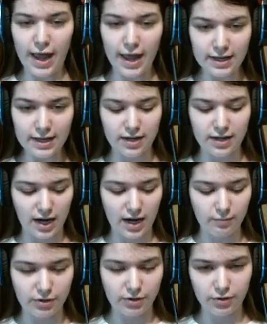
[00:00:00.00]

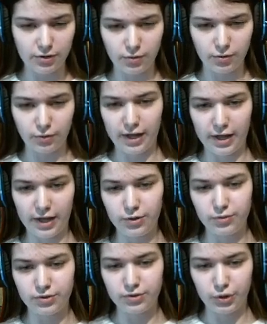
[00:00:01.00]
anytime you
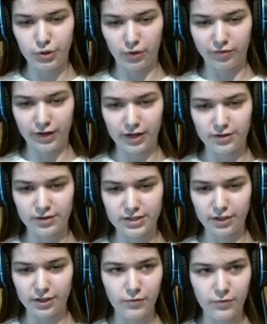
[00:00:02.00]
use your fire
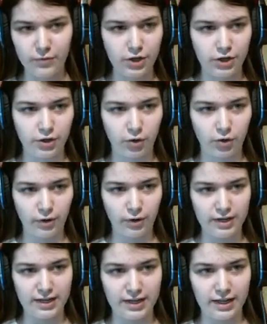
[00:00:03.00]
skill, you're
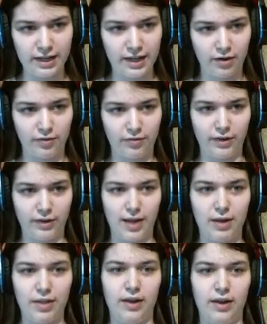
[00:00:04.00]
going to get Inner
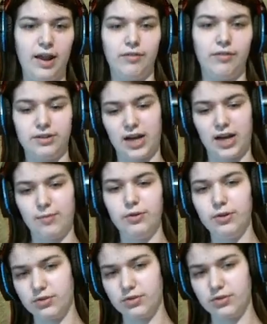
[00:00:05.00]
Flame, and then every time
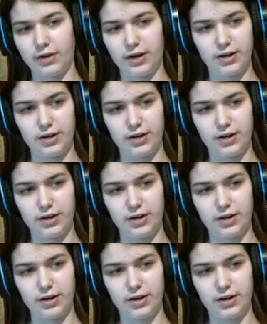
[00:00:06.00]
you use a fire